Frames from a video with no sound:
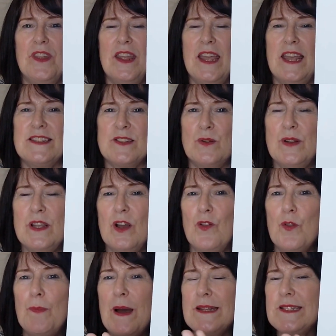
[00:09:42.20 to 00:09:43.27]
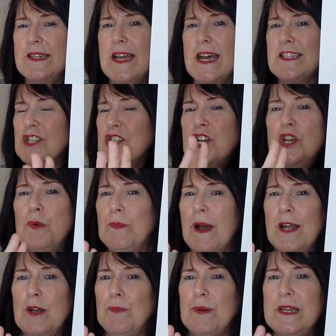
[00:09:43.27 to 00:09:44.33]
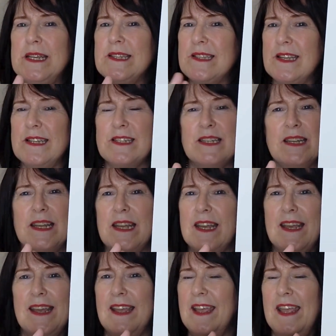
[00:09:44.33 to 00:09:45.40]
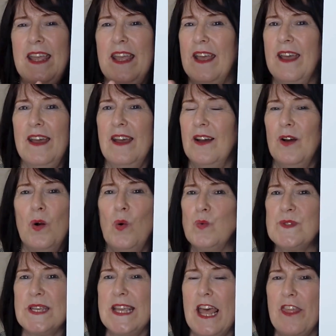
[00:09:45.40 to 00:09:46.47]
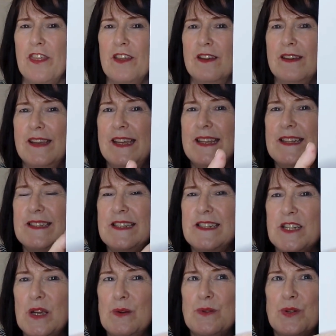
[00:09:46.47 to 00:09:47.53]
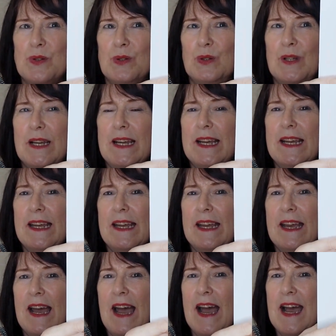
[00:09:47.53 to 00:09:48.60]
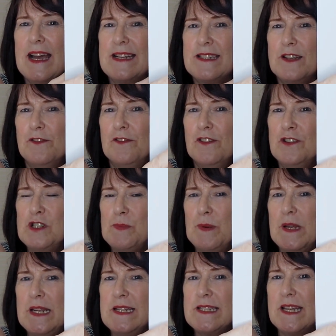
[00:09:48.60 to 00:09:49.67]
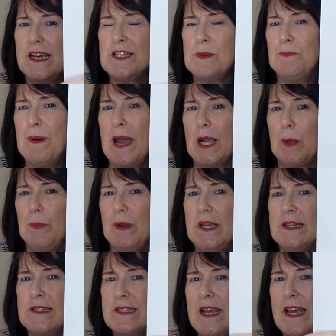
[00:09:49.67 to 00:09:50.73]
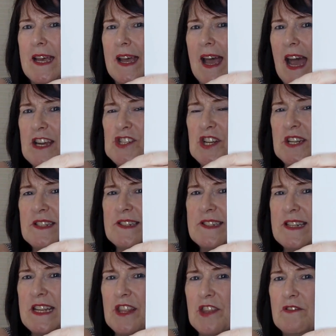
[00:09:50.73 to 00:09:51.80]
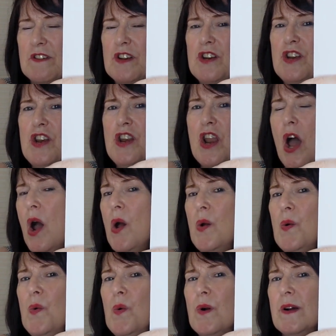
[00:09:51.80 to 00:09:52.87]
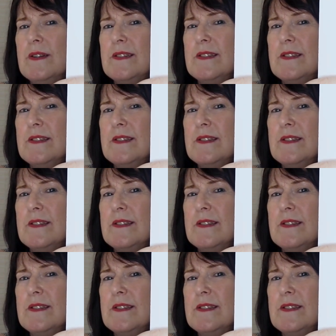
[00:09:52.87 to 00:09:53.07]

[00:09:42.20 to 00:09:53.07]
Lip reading: It's only got, the pattern has 2 pattern pieces altogether. It's in total. It has a front piece and a back piece. As you can see, there are no